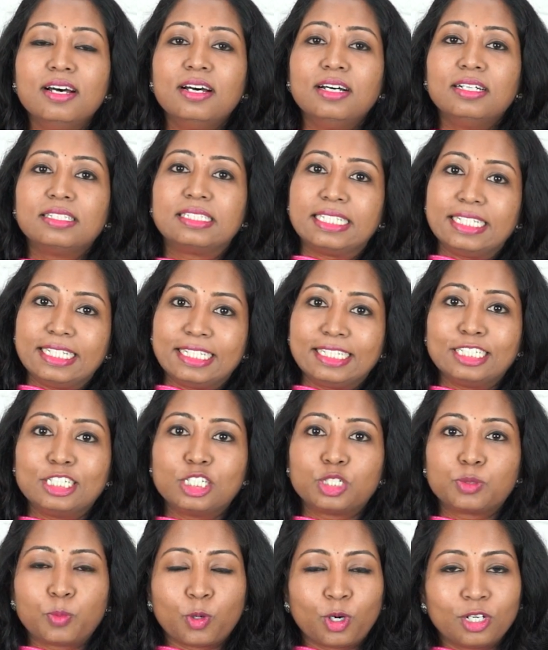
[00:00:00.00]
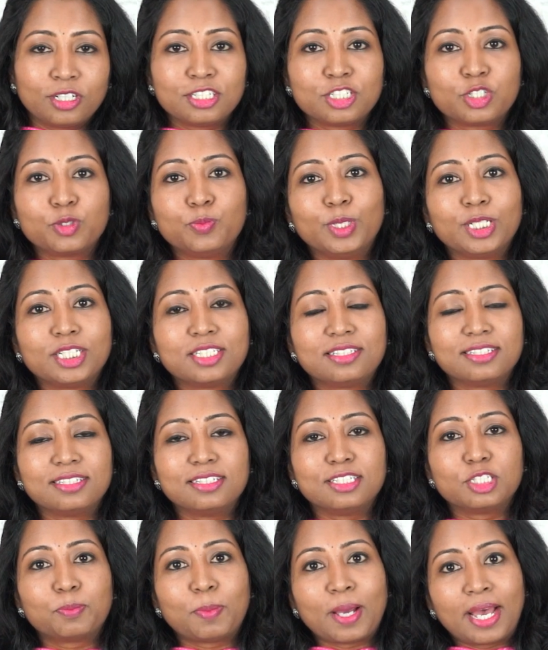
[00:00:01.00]
Cereals, porridge
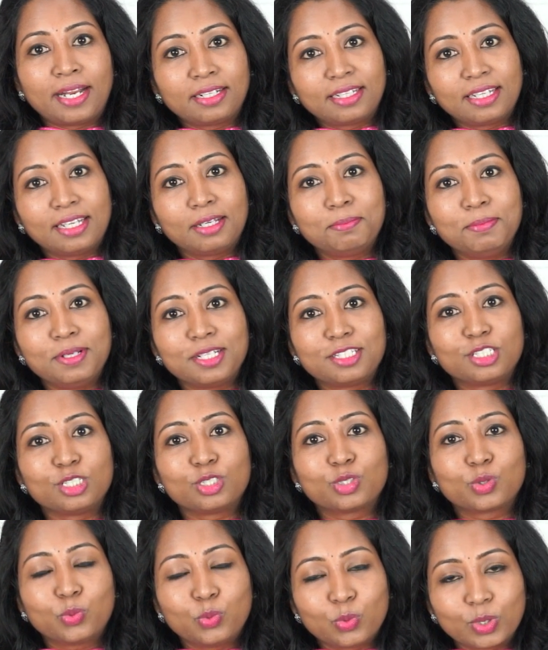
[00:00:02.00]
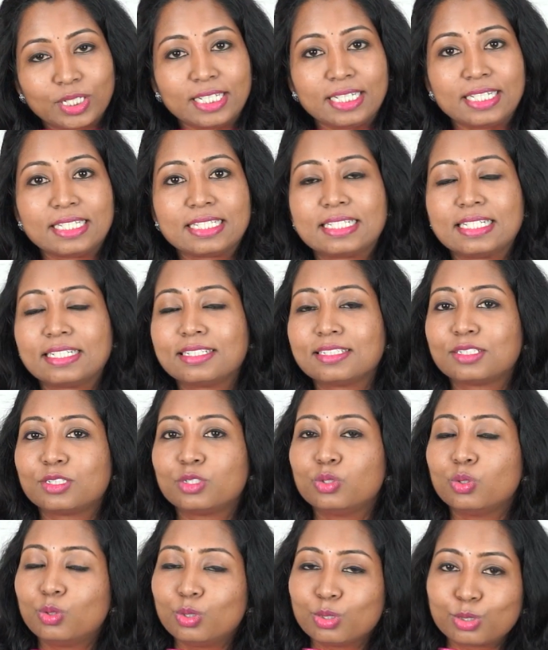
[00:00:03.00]
mixes, pancake mixes, cookies. There is
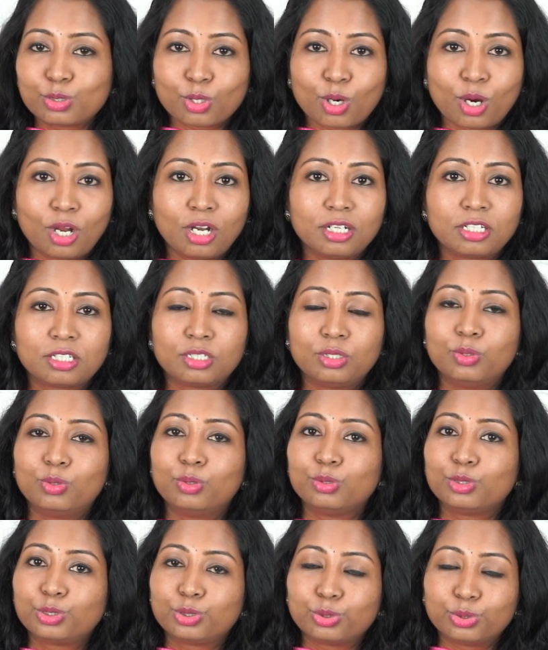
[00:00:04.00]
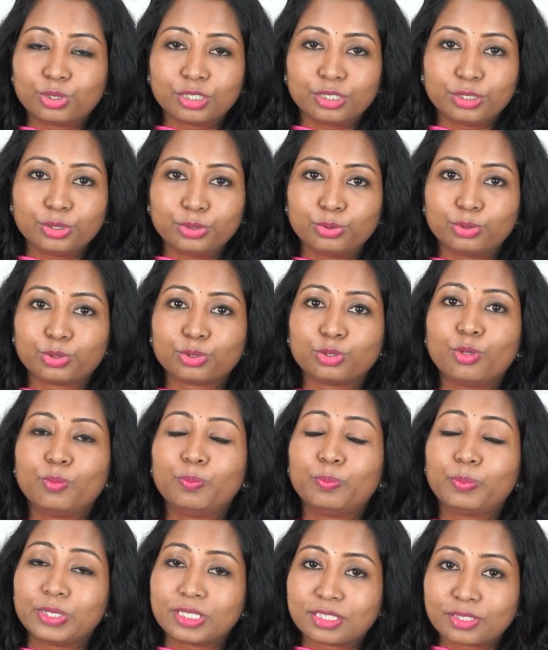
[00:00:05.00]
no salt, no sugar used, no
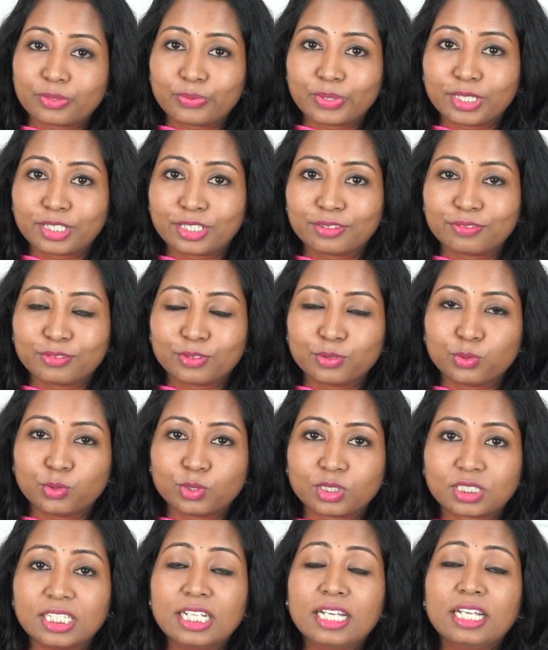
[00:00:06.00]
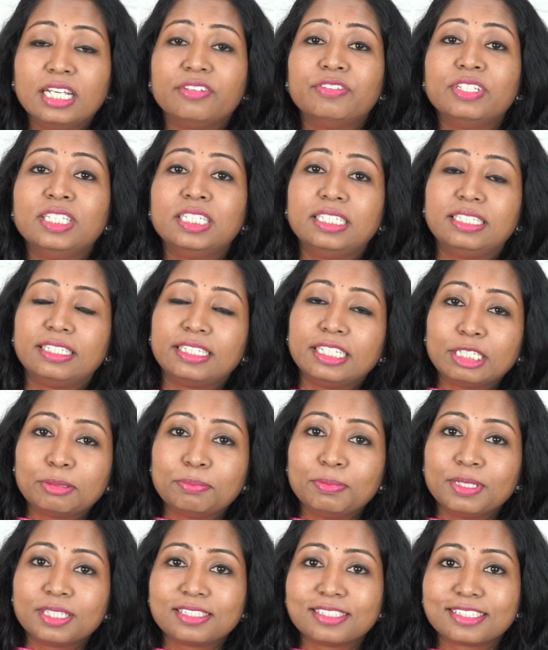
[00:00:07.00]
preservative used. Even the drink
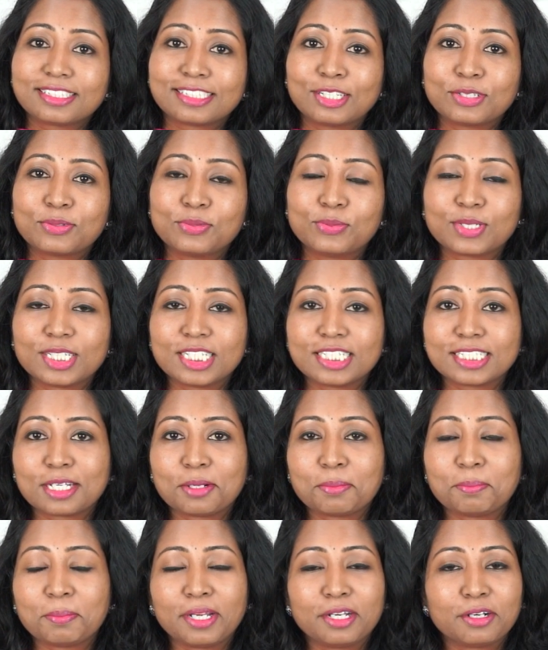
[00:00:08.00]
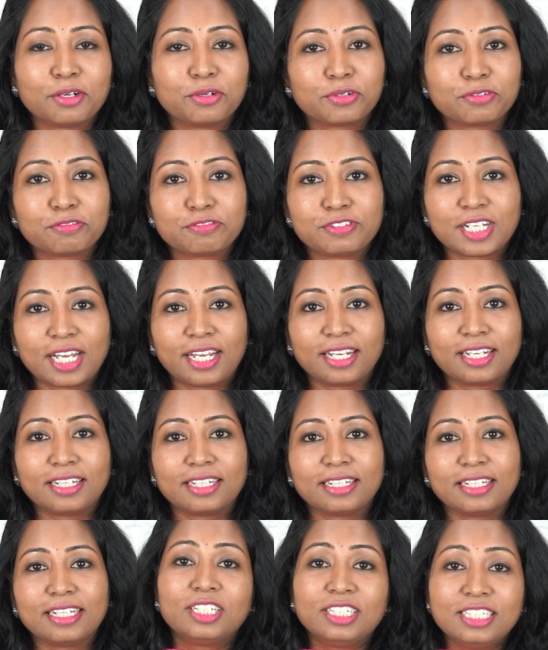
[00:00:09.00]
mixes and cookies are made out of
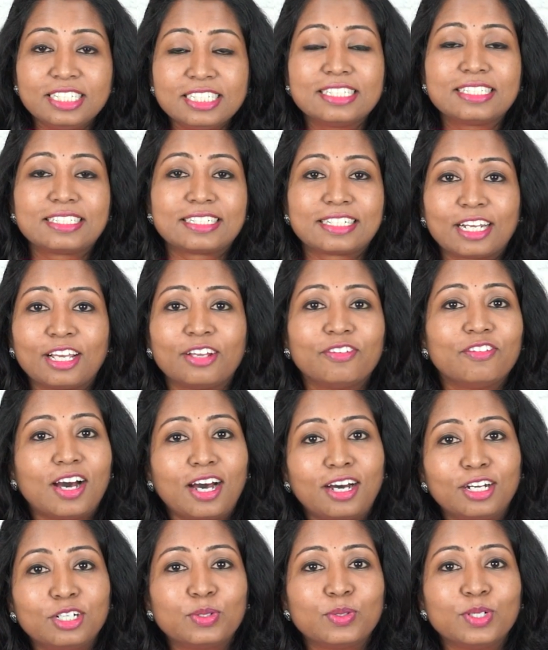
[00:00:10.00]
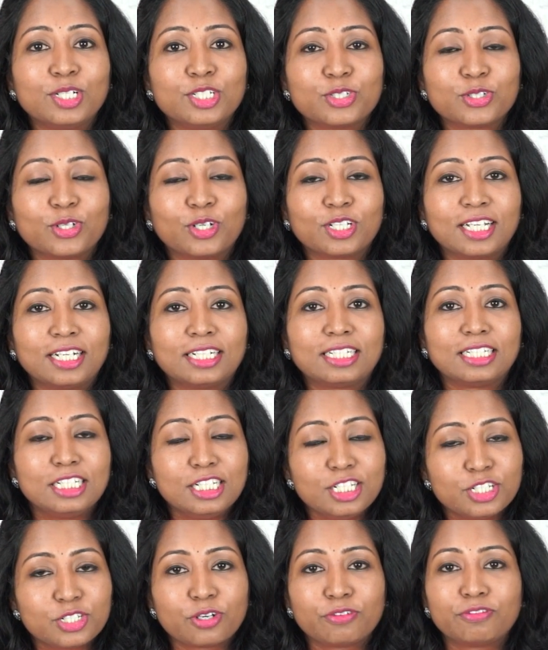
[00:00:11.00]
jaggery. We really strive hard to ensure
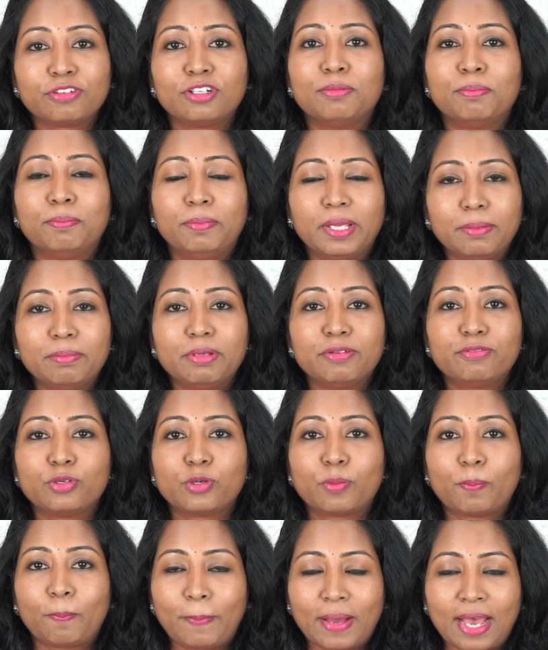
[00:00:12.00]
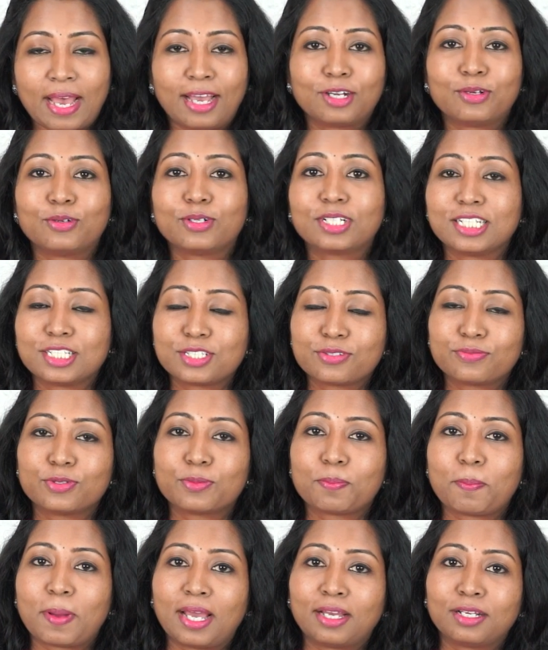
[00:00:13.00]
that each of our baby food pack or
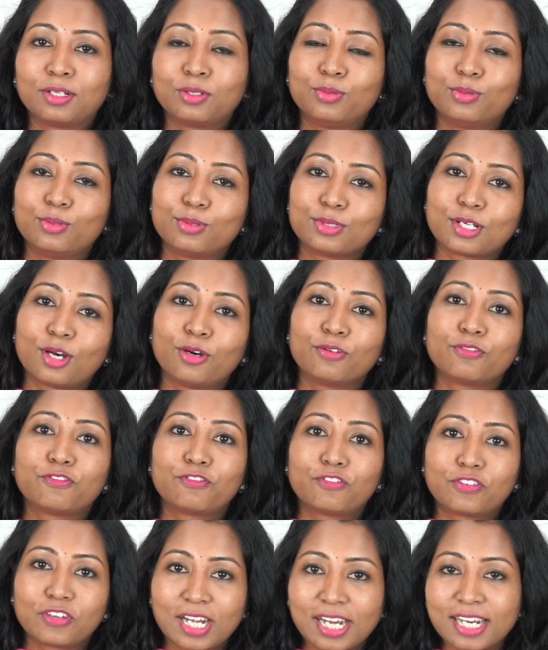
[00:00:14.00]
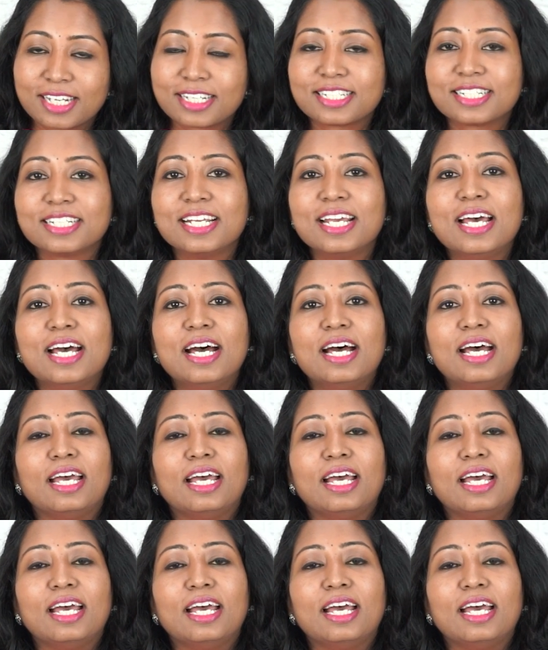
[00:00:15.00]
kids food pack goes out fresh